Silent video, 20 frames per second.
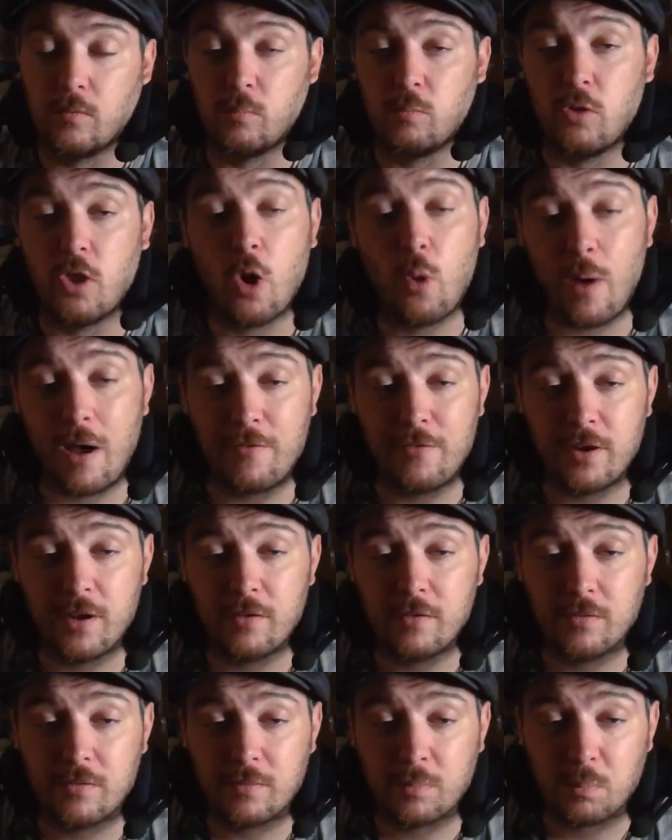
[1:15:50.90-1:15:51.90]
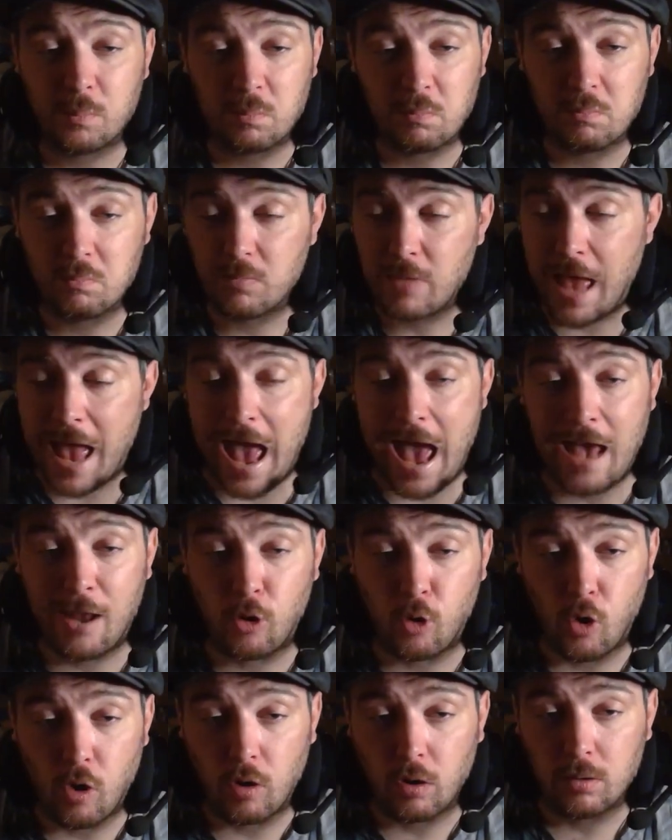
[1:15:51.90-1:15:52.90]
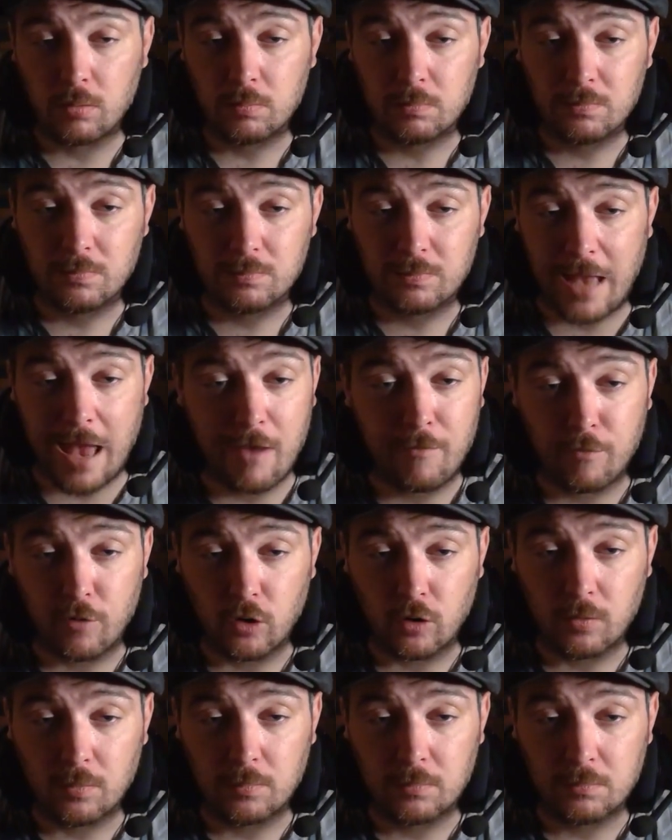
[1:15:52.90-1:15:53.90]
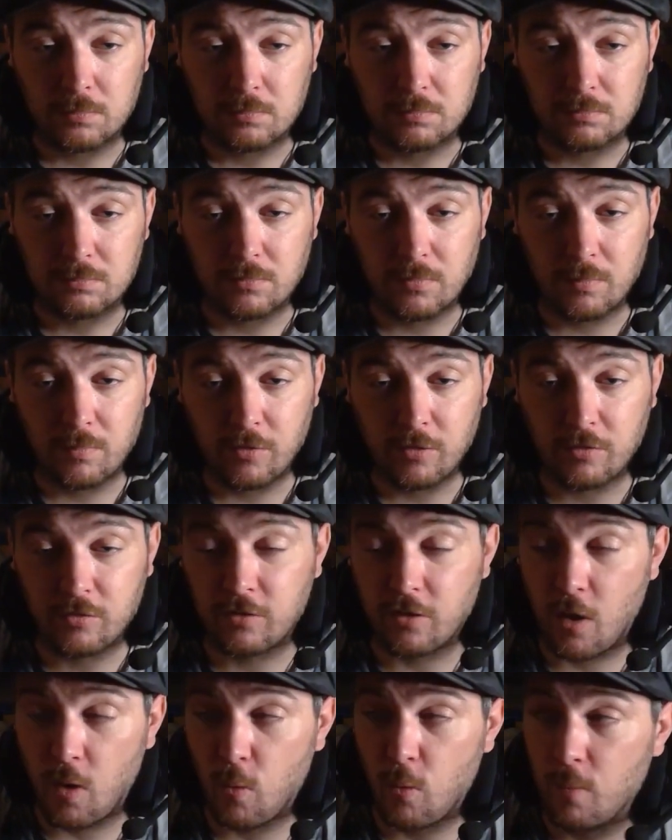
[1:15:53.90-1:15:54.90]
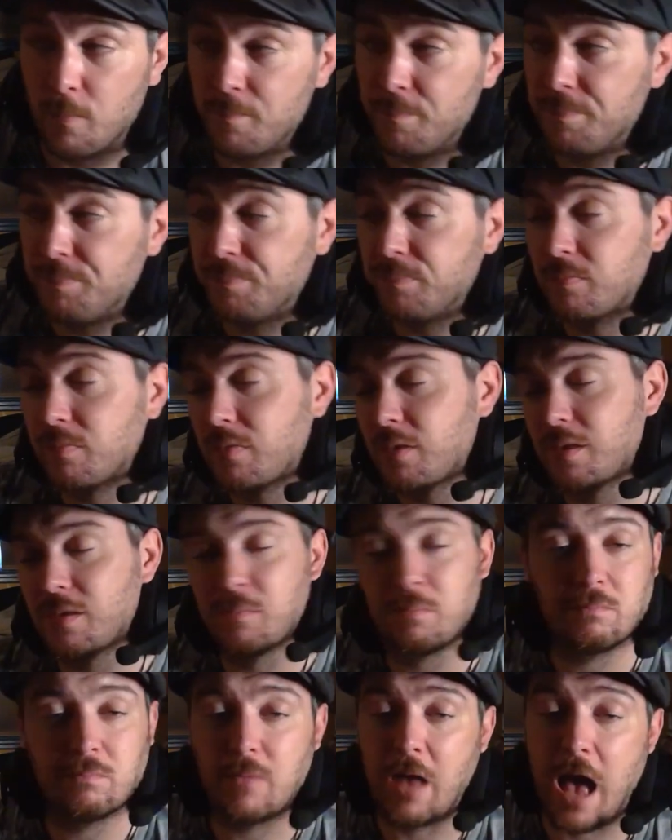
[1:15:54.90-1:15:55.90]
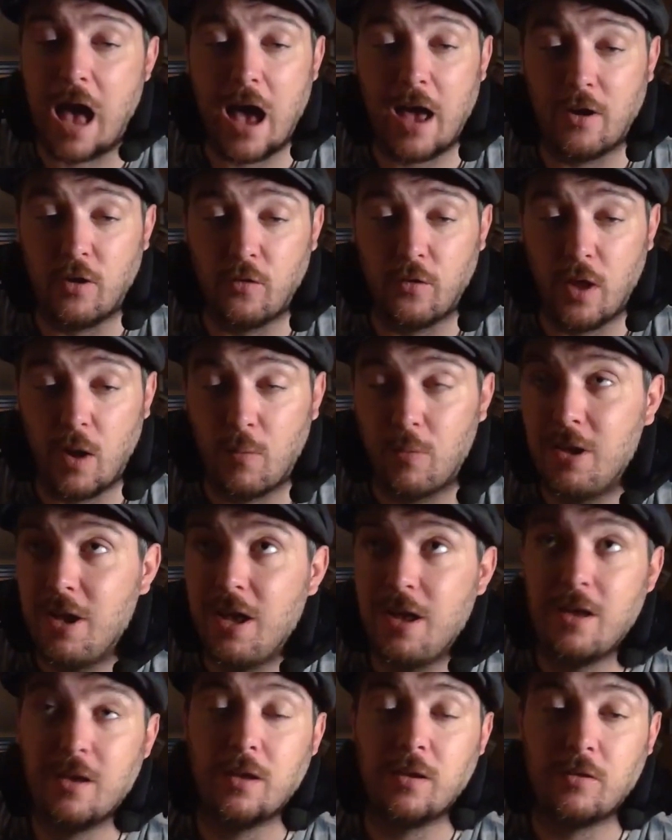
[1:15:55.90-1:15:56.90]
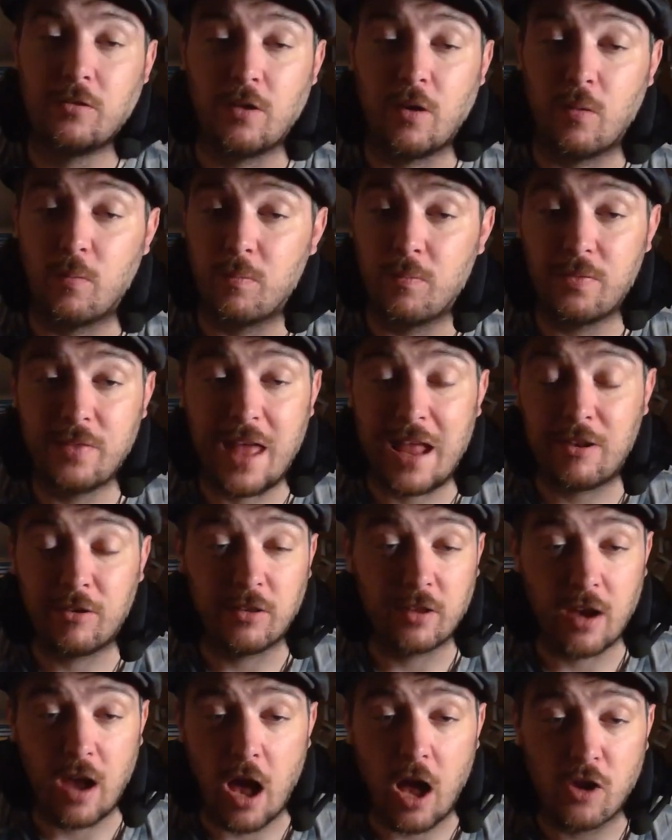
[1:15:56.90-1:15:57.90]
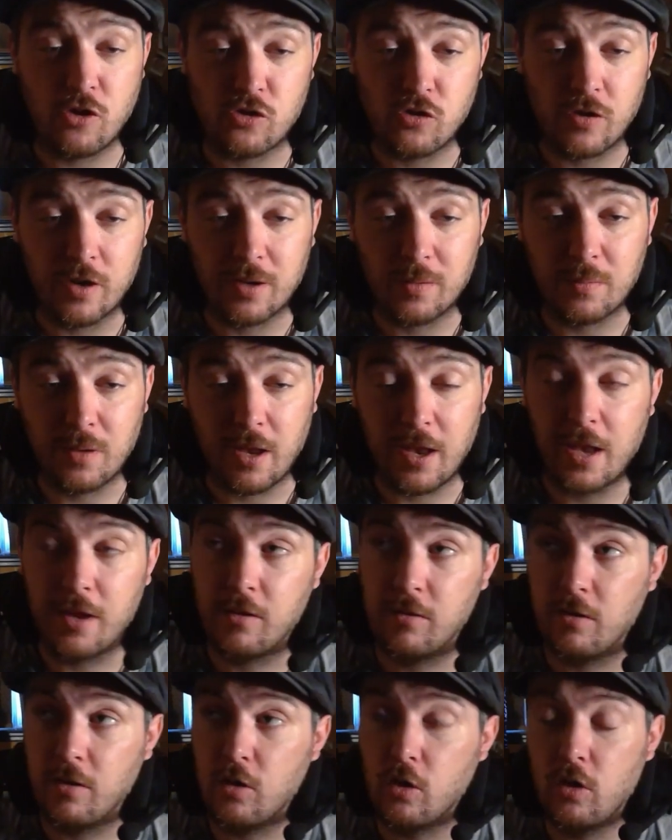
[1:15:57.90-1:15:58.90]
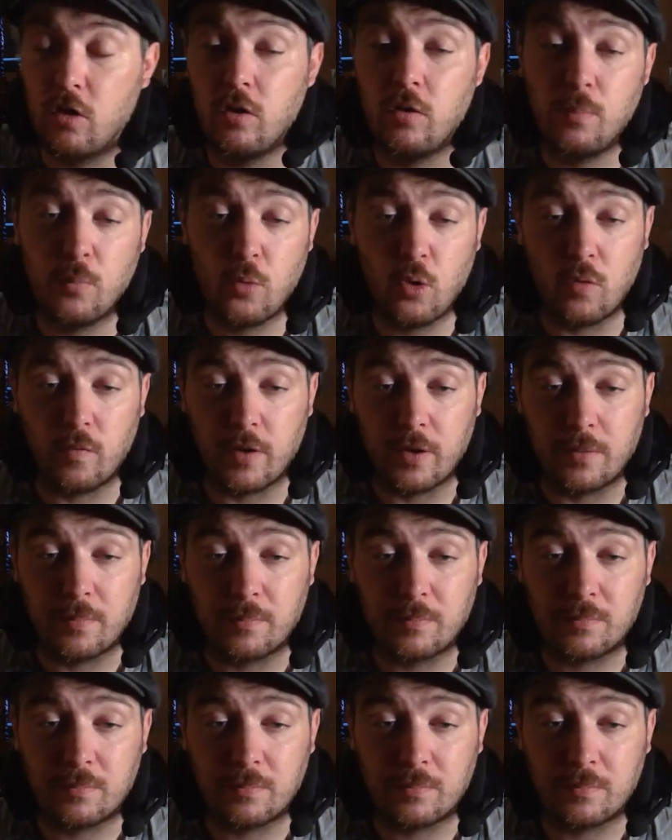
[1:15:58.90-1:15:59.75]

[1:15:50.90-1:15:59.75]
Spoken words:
no evidence at all, ever. So, I don't know. So, that's The Conjuring. It's a good movie.